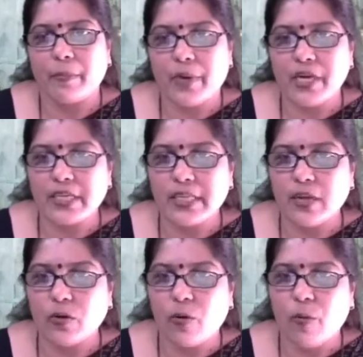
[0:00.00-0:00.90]
Personal
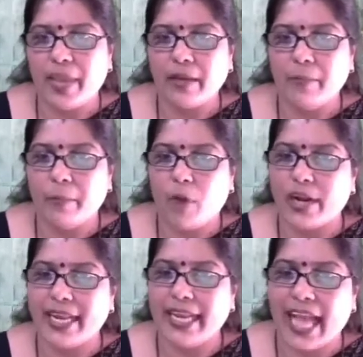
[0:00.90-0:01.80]
grooming,
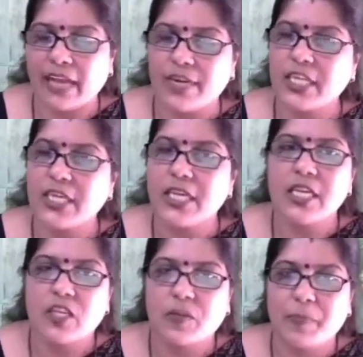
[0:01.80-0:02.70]
body language,
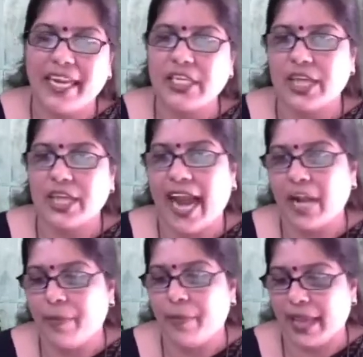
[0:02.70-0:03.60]
speech
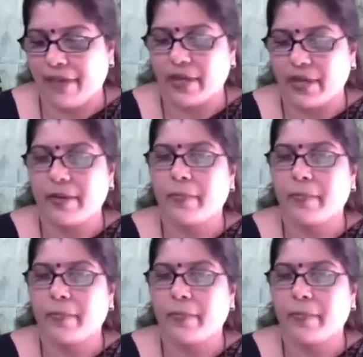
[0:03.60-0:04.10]
and behavior.